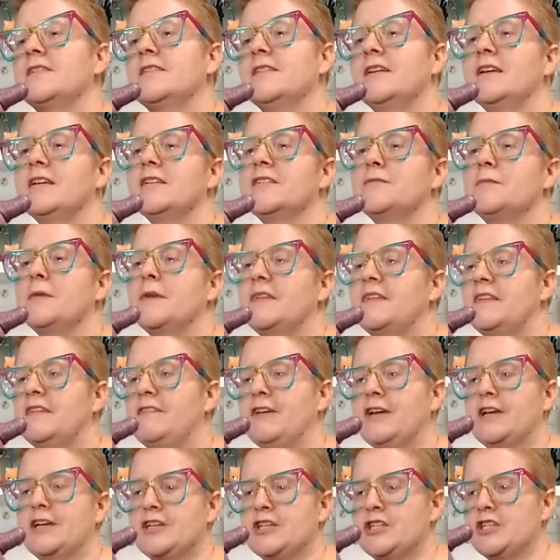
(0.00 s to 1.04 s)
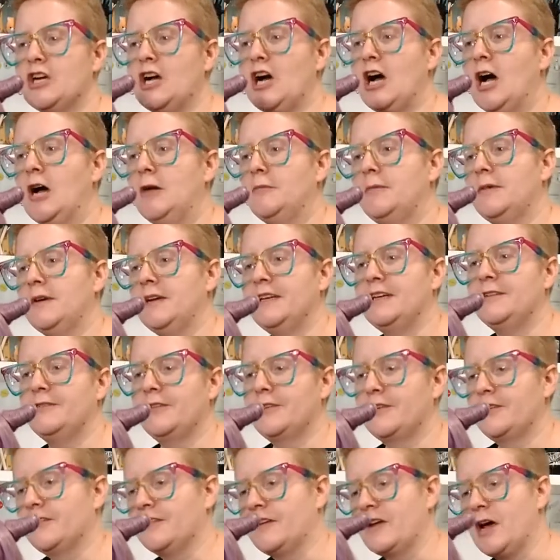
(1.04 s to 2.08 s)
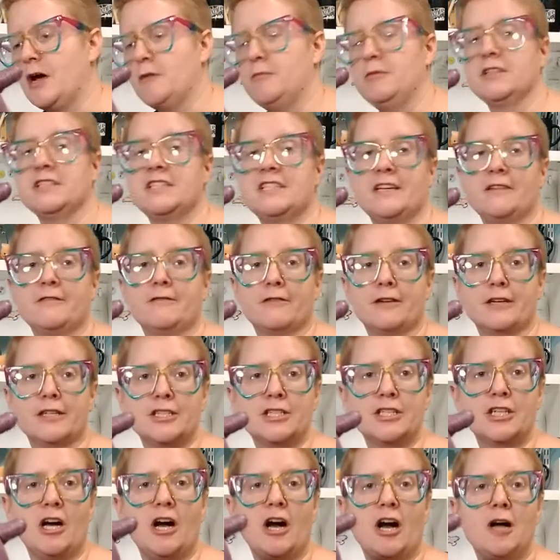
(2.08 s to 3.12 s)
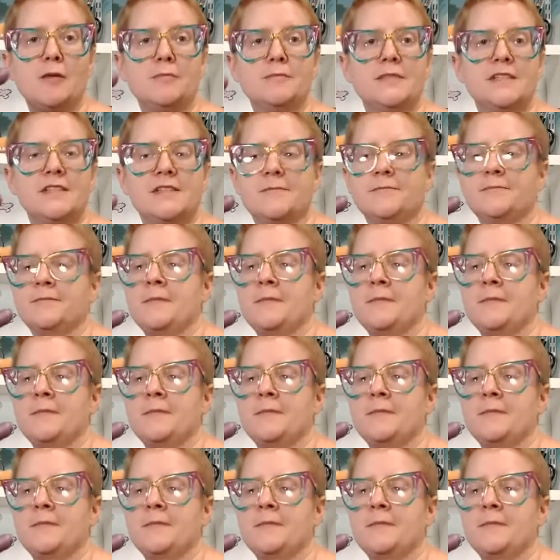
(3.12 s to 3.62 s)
There's not a specific shop. I know there's a couple different shops.